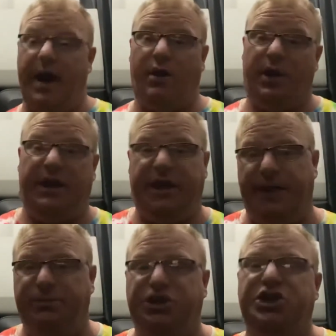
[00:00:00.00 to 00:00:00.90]
going to
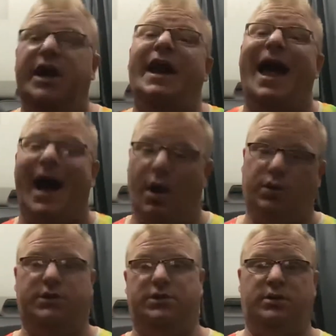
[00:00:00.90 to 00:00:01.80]
keep shit
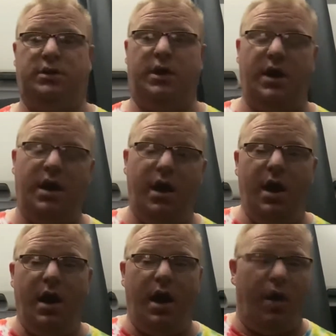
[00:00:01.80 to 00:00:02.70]
out.
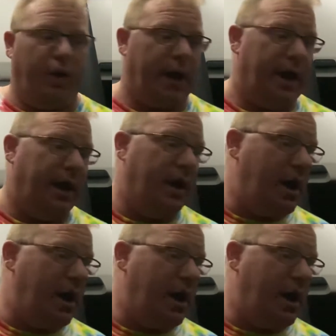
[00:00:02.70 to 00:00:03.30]
Okay?